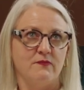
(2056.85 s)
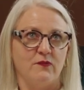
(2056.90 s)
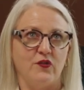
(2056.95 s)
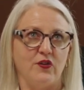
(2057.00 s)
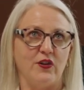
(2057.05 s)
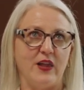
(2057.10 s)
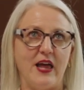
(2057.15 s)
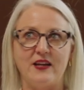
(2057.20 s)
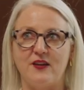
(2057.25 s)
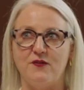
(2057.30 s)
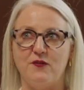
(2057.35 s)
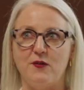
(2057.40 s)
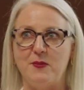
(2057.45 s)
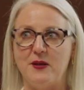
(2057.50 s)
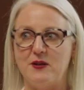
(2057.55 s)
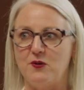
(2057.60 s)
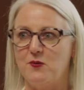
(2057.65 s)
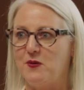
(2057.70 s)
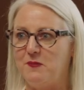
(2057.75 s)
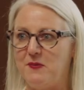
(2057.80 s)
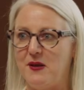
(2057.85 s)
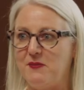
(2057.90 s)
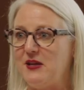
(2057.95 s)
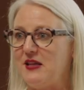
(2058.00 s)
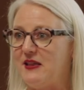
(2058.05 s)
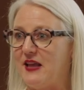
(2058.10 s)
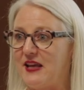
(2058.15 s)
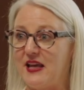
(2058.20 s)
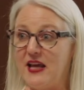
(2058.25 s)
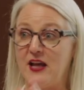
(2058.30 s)
for lack of a better word,
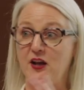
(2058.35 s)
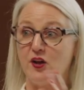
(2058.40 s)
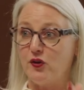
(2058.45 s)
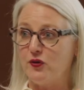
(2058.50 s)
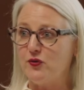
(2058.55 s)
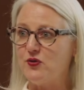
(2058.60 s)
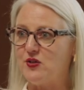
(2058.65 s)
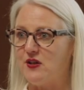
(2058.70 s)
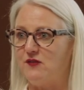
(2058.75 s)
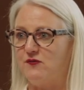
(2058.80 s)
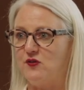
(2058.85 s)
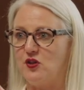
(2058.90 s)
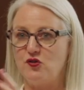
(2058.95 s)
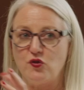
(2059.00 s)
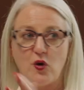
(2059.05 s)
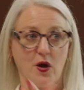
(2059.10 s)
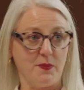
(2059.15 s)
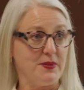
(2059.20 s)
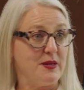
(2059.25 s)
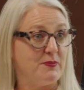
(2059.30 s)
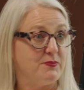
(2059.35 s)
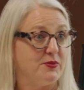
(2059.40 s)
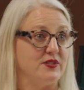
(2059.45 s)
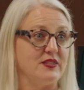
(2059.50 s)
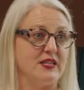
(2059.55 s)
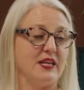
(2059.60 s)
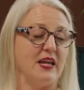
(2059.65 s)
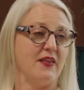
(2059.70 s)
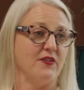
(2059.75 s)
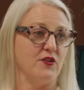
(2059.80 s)
maybe like inclusive, to draw people
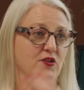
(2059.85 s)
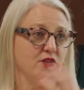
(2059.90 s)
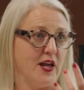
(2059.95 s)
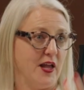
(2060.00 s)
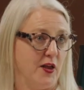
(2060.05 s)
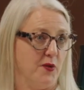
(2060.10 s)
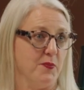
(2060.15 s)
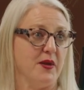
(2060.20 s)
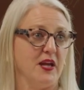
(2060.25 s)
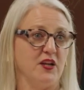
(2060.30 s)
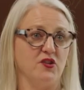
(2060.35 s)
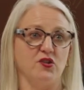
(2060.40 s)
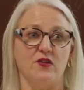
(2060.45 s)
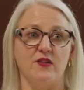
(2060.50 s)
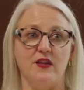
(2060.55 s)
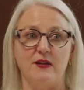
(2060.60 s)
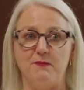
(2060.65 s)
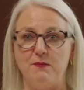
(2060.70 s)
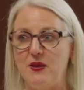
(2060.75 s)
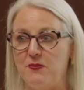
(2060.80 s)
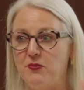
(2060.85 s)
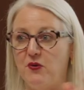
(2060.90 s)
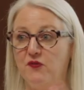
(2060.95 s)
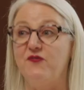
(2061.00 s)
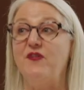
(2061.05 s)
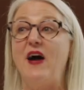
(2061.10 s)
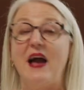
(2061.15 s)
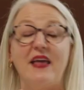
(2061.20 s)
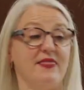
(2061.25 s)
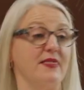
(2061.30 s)
together, to help make sure that people
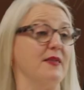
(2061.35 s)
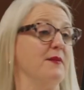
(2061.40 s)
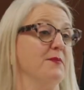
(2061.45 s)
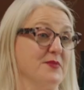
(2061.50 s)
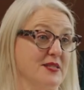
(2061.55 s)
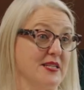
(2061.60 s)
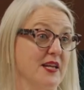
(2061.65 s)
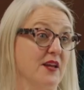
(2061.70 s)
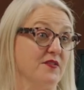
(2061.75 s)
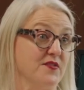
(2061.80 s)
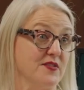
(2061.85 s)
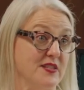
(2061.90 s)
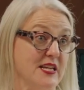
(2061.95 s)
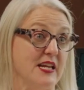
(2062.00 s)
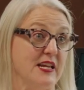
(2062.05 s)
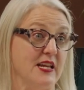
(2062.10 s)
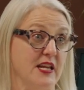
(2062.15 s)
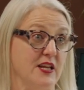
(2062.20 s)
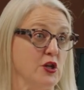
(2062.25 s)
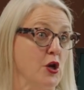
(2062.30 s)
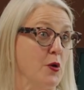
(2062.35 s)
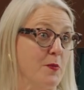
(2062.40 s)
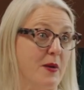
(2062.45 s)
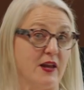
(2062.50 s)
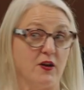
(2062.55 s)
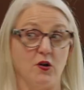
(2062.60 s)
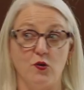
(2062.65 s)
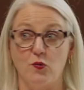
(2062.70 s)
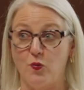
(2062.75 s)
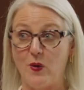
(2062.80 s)
find themselves in it, no
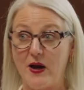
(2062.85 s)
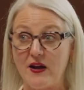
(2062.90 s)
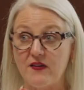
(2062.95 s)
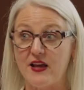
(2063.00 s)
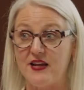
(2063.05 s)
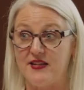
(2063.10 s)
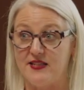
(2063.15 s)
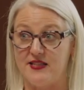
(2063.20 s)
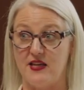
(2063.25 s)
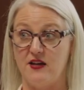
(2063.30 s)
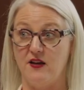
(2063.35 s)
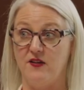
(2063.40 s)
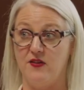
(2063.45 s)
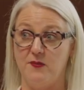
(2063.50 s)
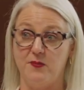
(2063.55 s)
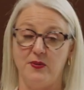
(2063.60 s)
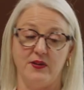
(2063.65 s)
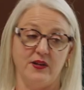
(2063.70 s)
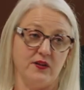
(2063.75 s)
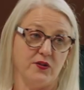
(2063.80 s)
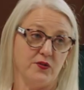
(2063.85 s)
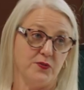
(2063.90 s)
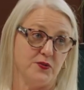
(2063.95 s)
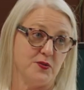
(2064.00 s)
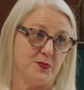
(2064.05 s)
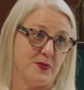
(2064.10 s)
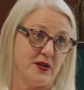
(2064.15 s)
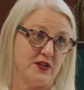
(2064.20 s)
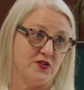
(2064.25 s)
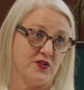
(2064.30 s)
matter where they sit on the political
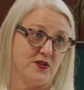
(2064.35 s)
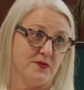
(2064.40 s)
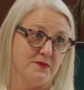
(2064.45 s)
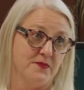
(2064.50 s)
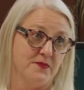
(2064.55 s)
spectrum?